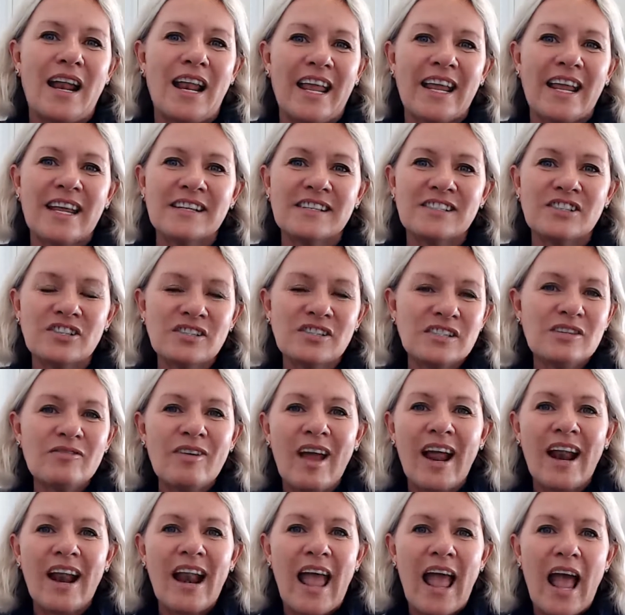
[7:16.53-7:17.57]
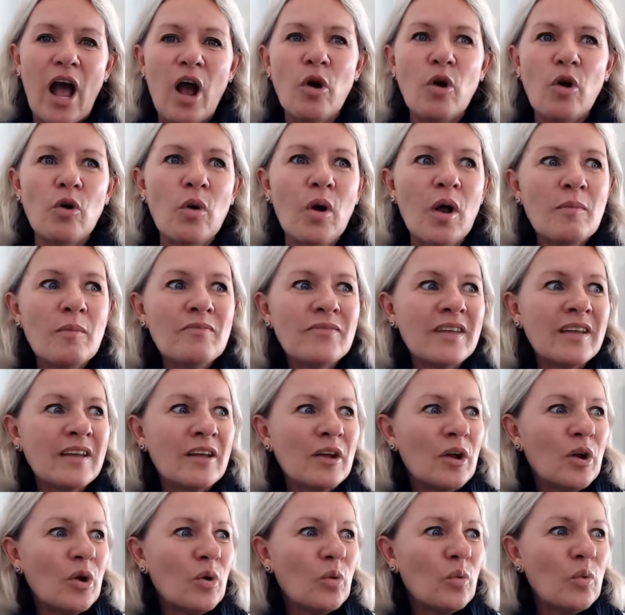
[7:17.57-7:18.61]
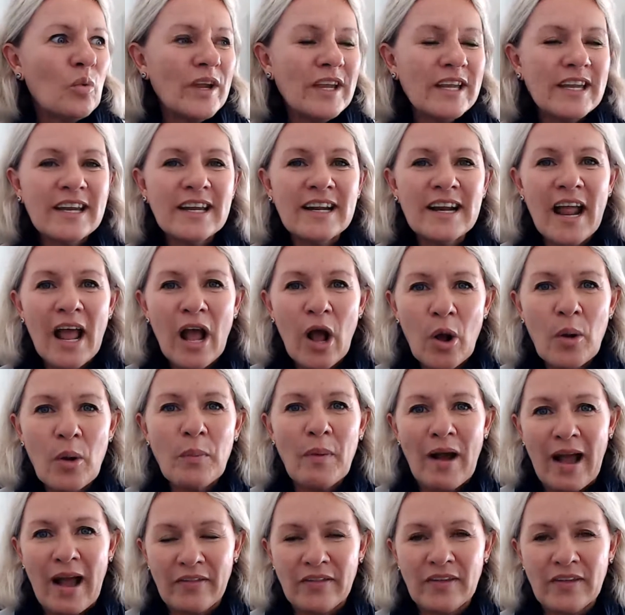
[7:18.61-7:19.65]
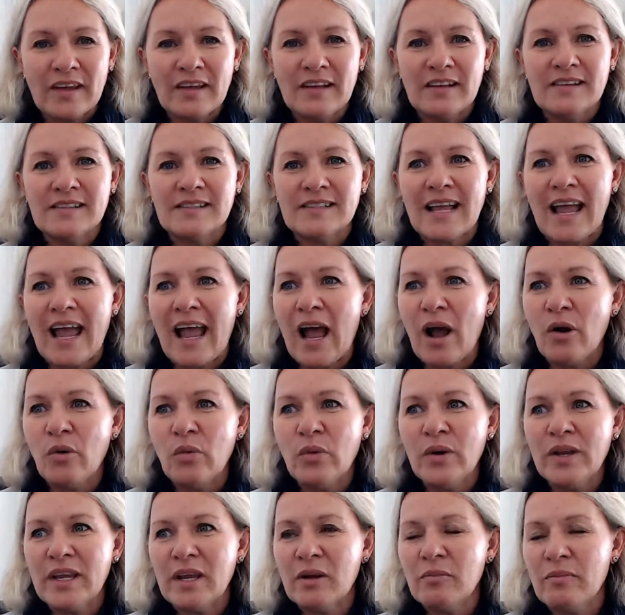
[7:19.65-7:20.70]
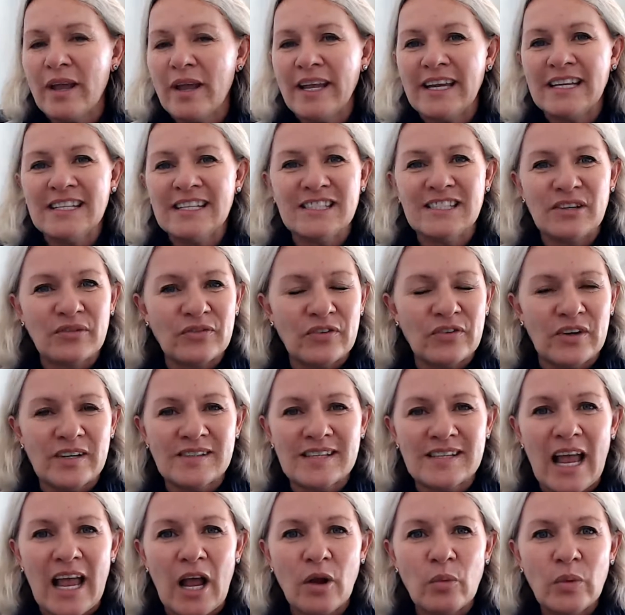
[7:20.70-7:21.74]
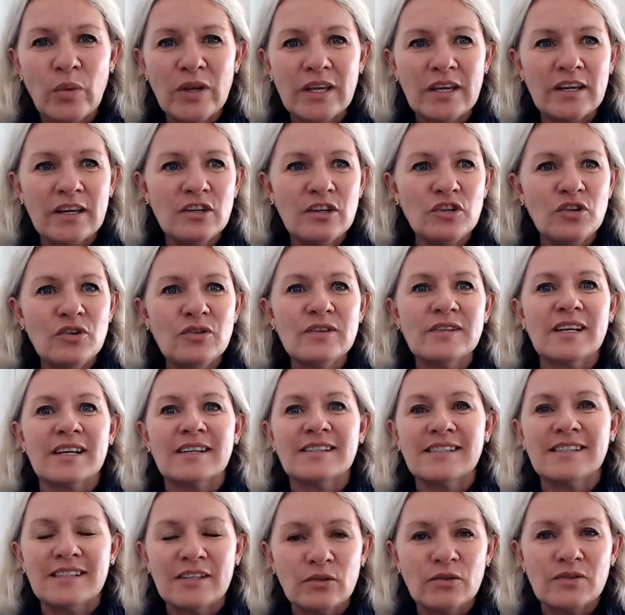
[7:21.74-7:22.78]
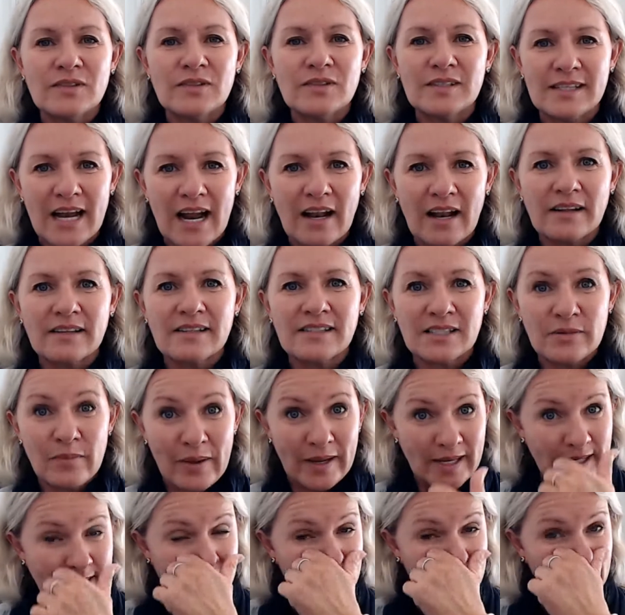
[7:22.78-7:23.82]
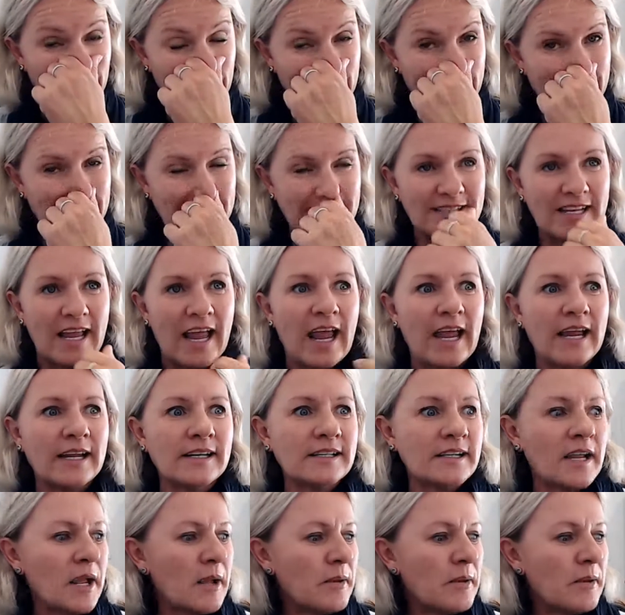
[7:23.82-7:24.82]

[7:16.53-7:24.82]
Like, it's just about how we can help others, how we can make a difference, how we can use our skills and talents to make a difference. And